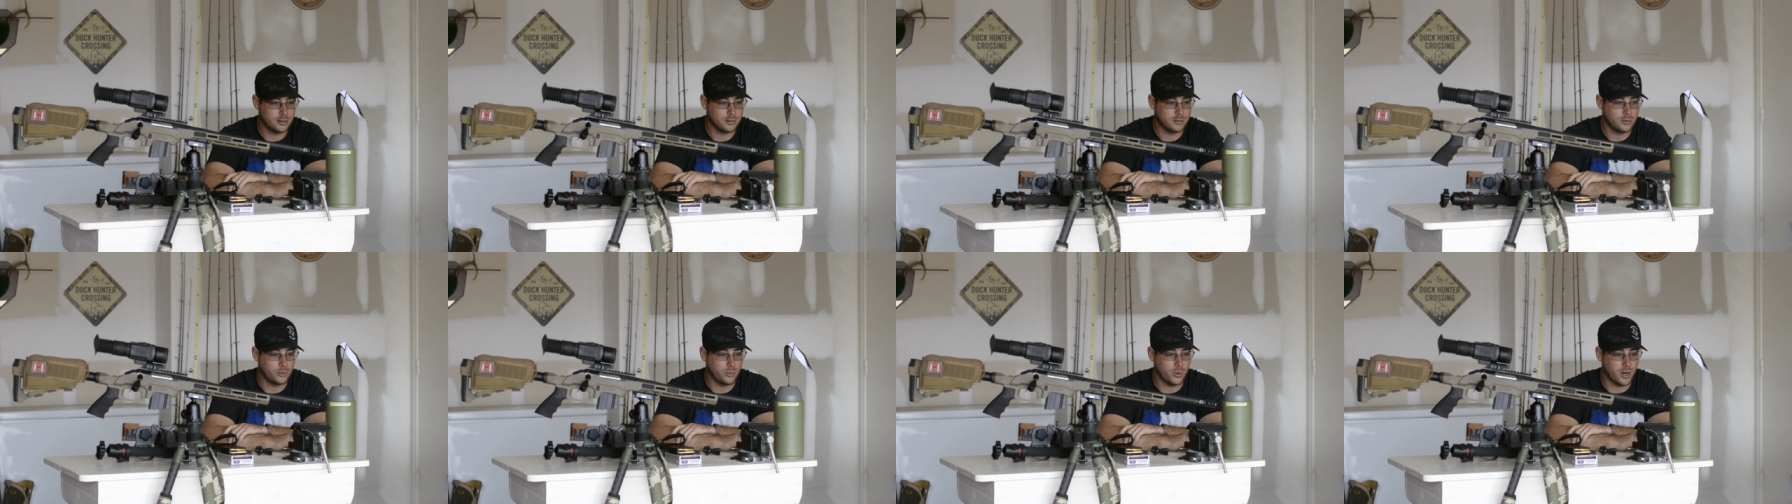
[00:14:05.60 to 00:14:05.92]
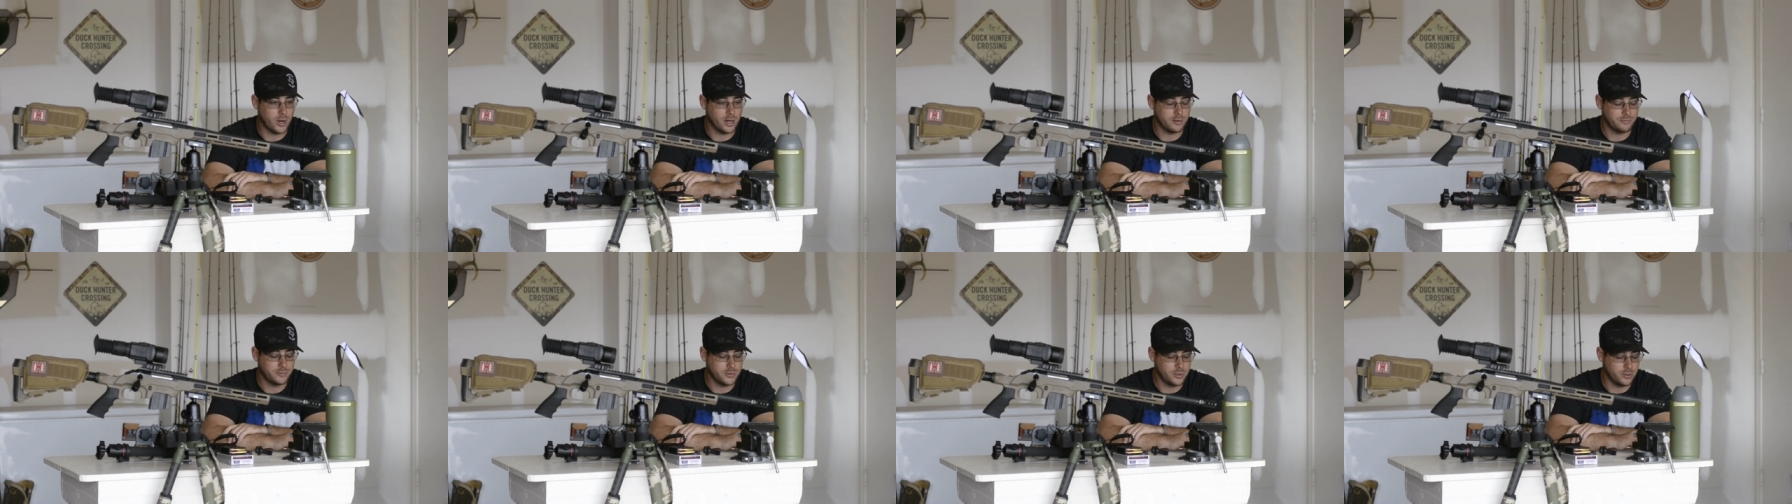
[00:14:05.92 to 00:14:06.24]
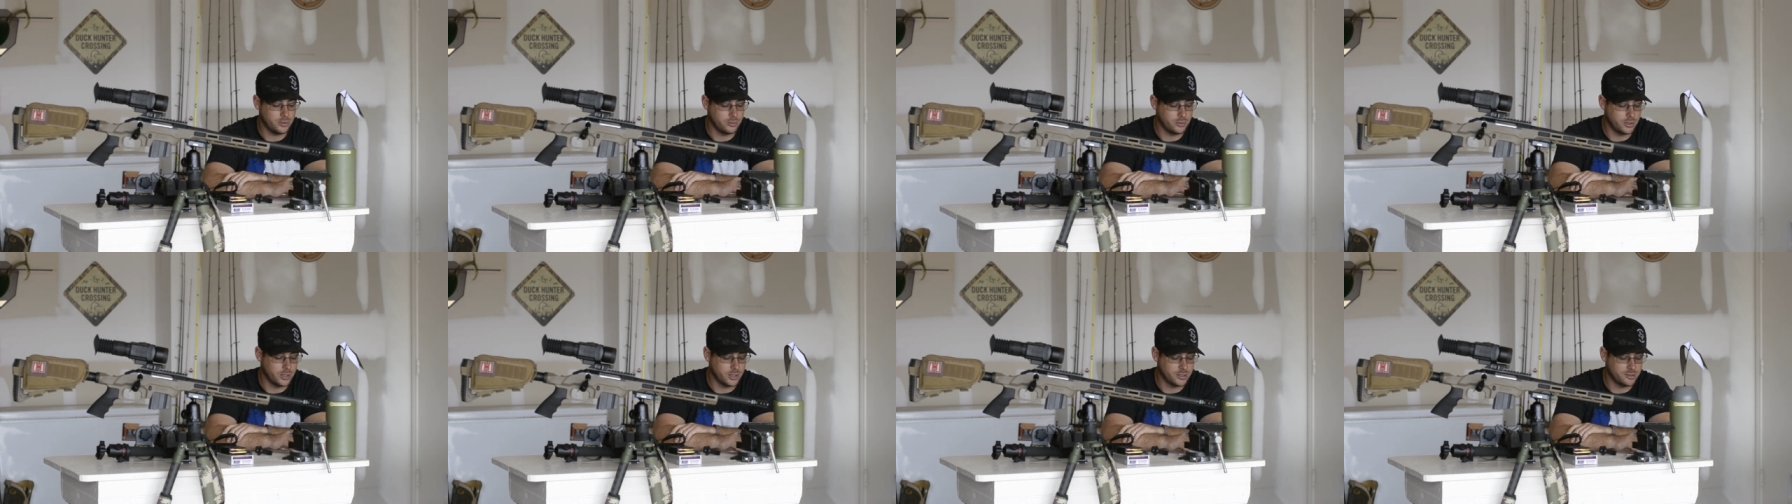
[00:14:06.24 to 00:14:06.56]
It's got
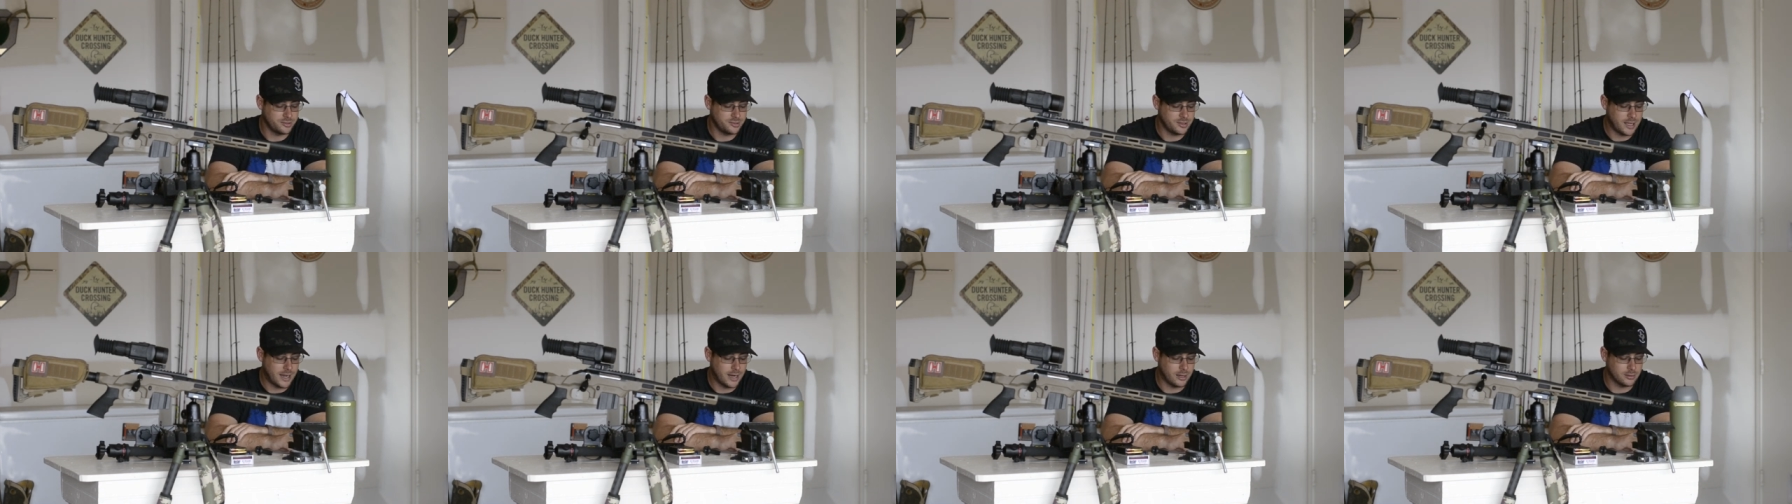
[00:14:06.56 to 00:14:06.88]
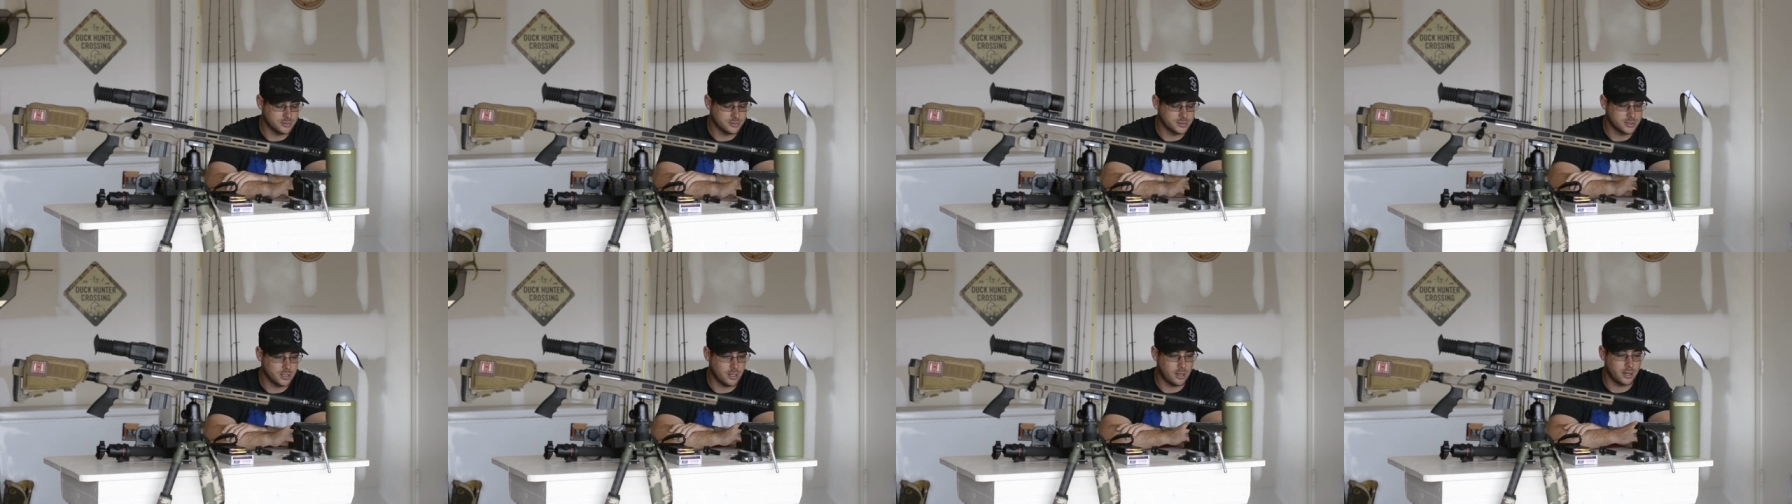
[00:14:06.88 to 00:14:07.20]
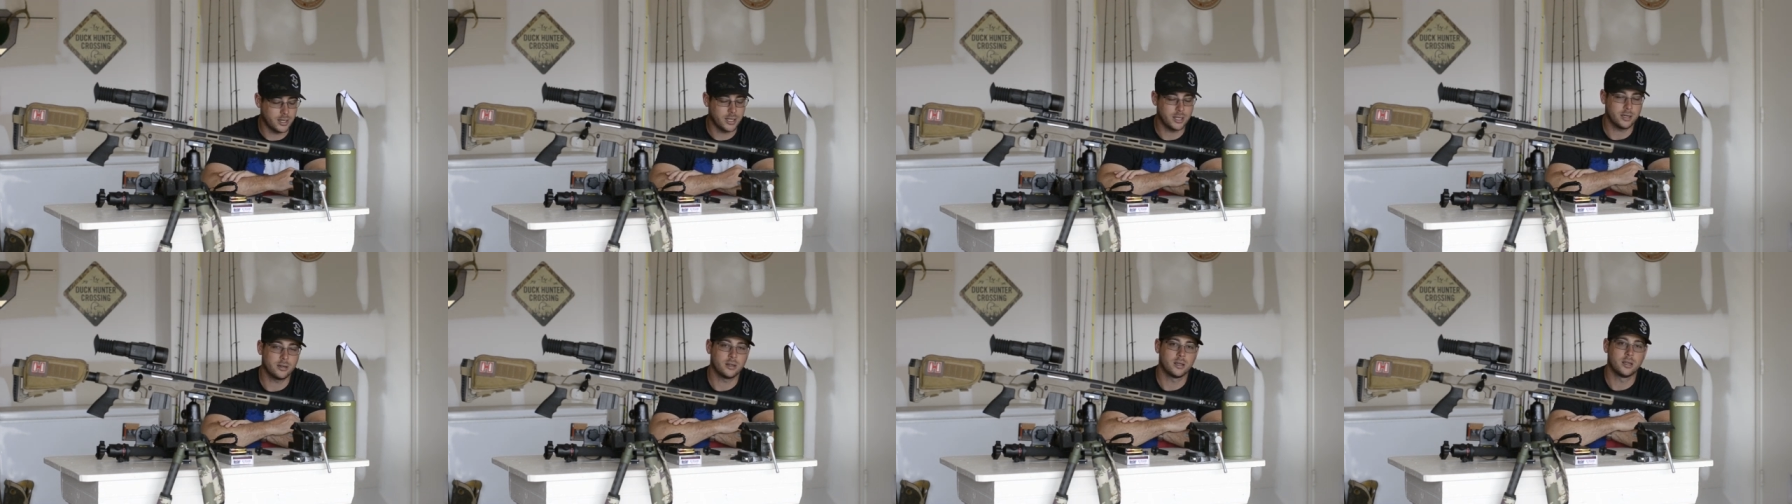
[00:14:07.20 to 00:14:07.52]
quite a few good
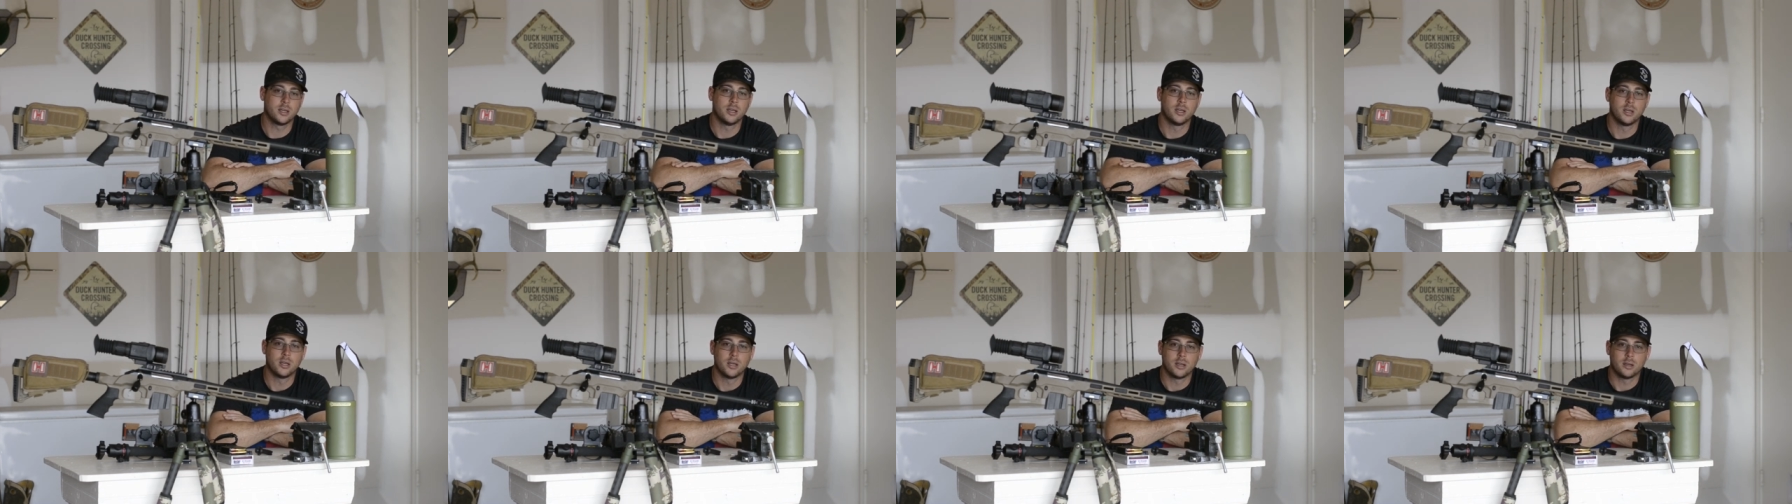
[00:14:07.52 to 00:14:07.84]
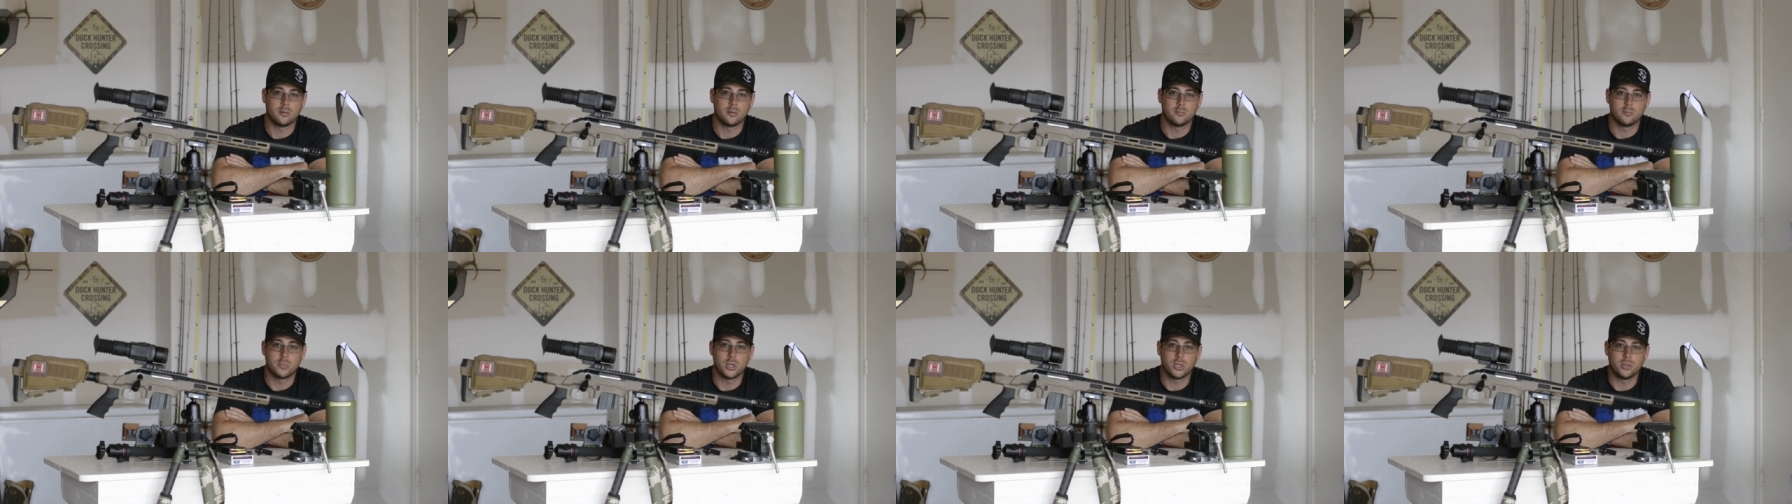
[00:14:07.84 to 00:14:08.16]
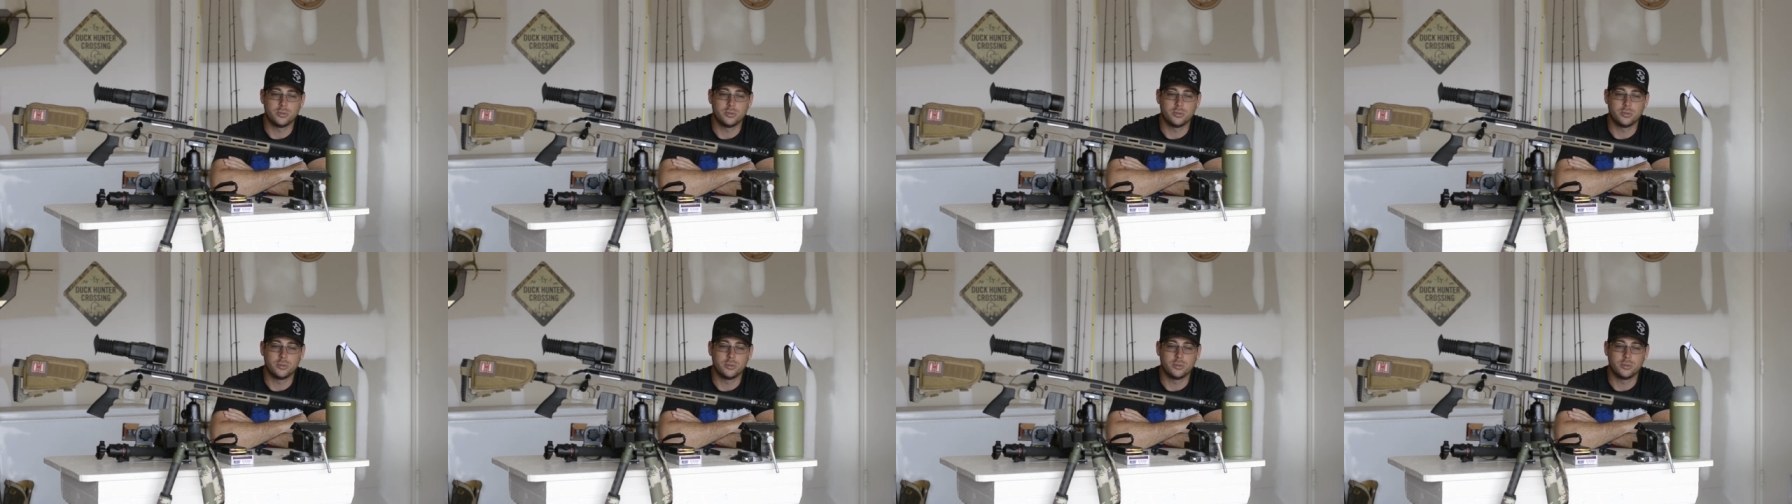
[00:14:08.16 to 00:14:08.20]
sounds on it.